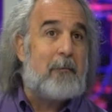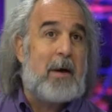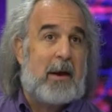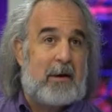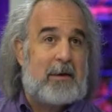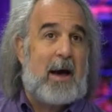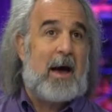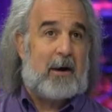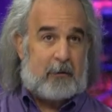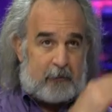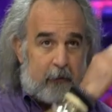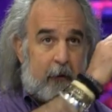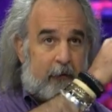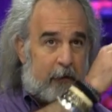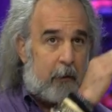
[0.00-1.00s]
metadata
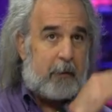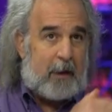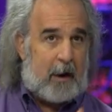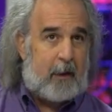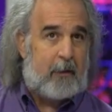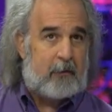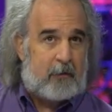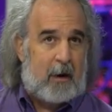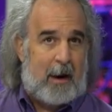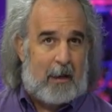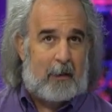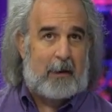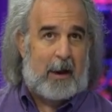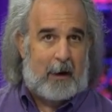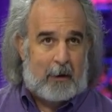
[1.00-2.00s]
associated with any of these
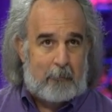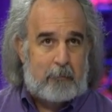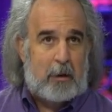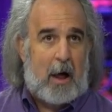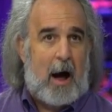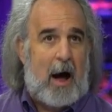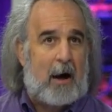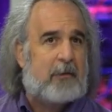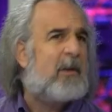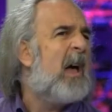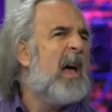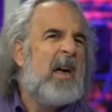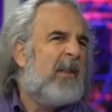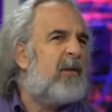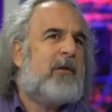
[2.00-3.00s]
unallocated blocks.
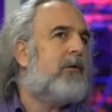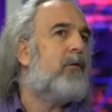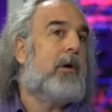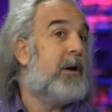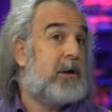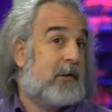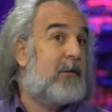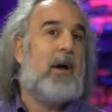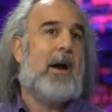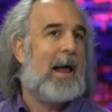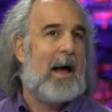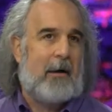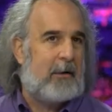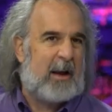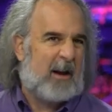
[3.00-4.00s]
This is really just
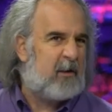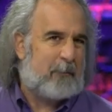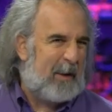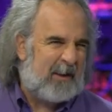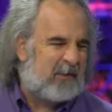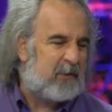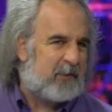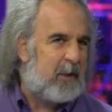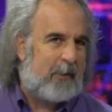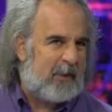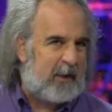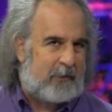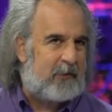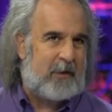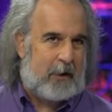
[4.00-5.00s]
unallocated space. There's
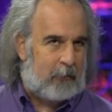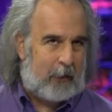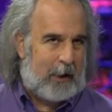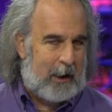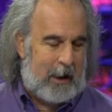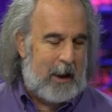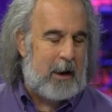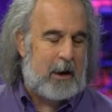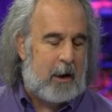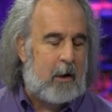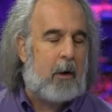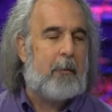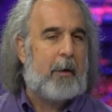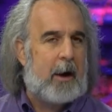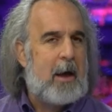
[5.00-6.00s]
nothing secreted in
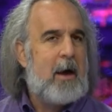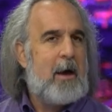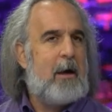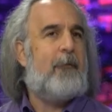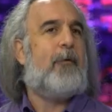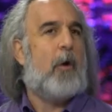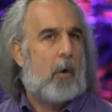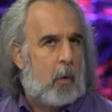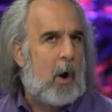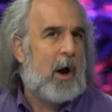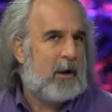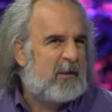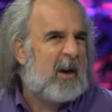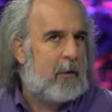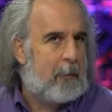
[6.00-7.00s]
here, but if there
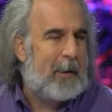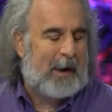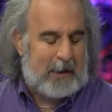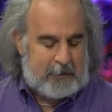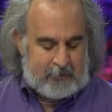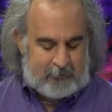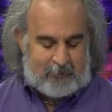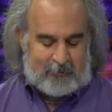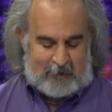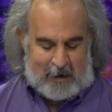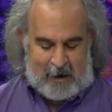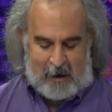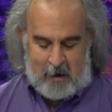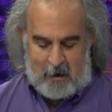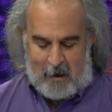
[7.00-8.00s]
was, I would begin to
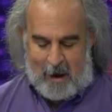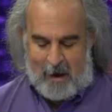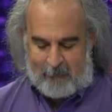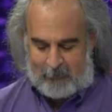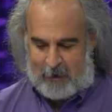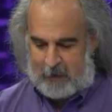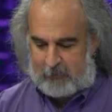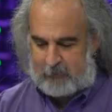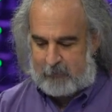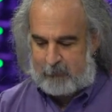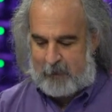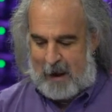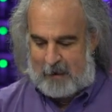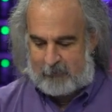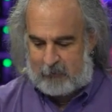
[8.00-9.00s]
see evidence of
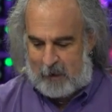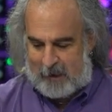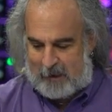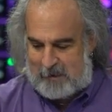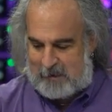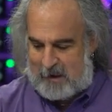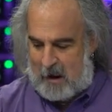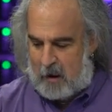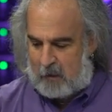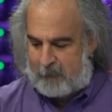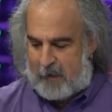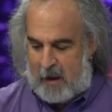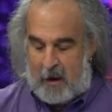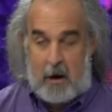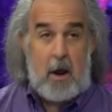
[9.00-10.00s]
that. So I can delve
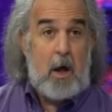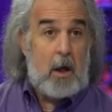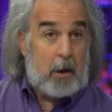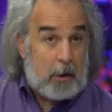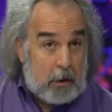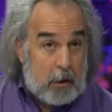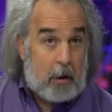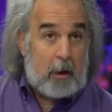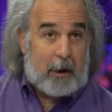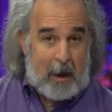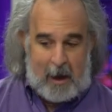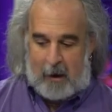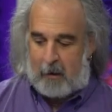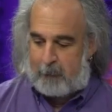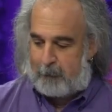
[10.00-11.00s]
in
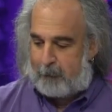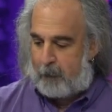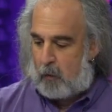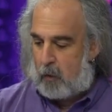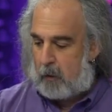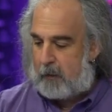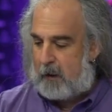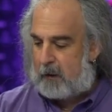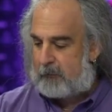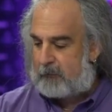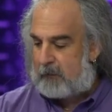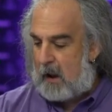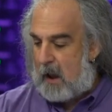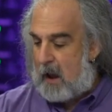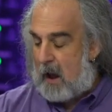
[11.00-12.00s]
looking for
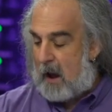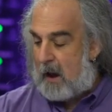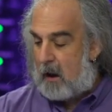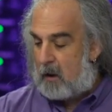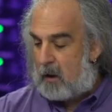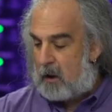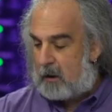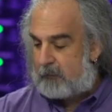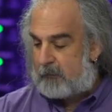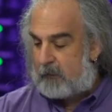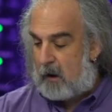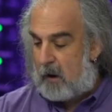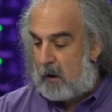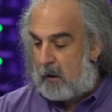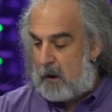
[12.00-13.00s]
this. I
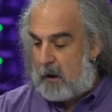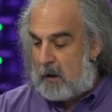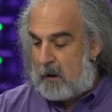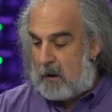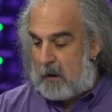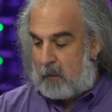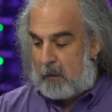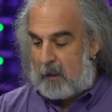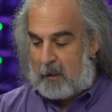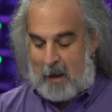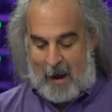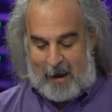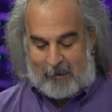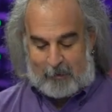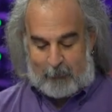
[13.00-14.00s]
also, and we
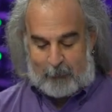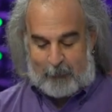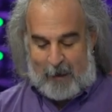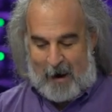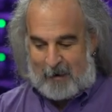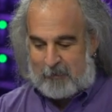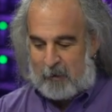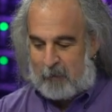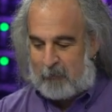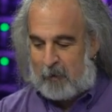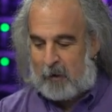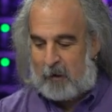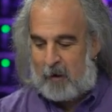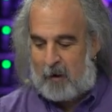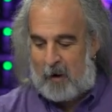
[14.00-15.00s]
like the fact over
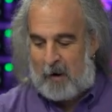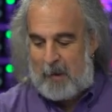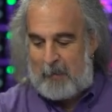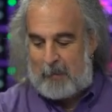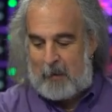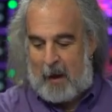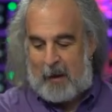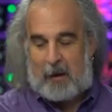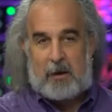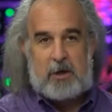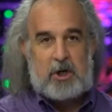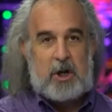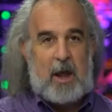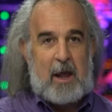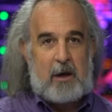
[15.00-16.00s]
here, I can
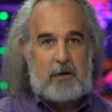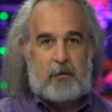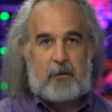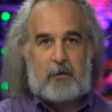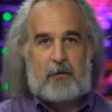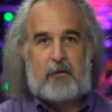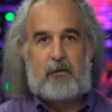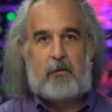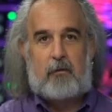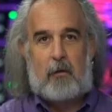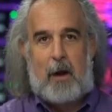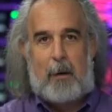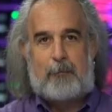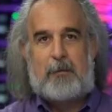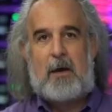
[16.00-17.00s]
change the
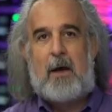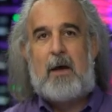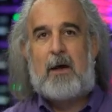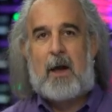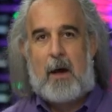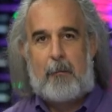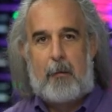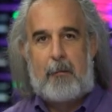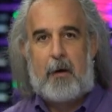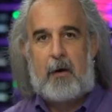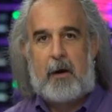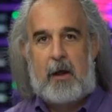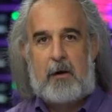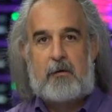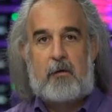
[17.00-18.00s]
script
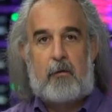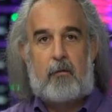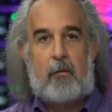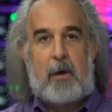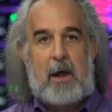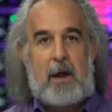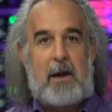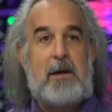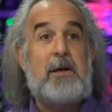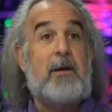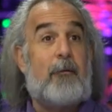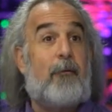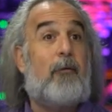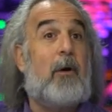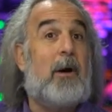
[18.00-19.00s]
capability to read
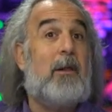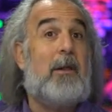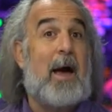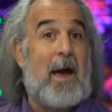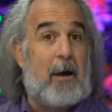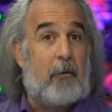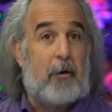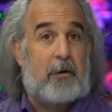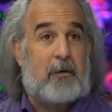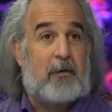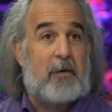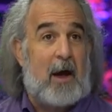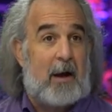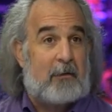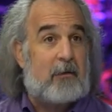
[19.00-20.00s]
different language
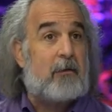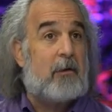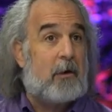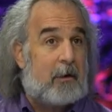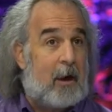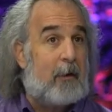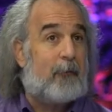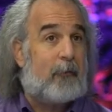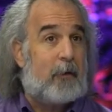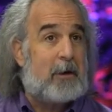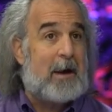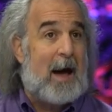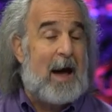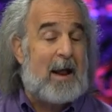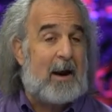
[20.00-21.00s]
sets looking for
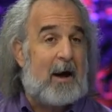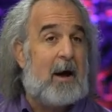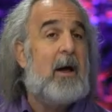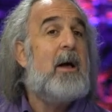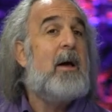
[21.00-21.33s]
data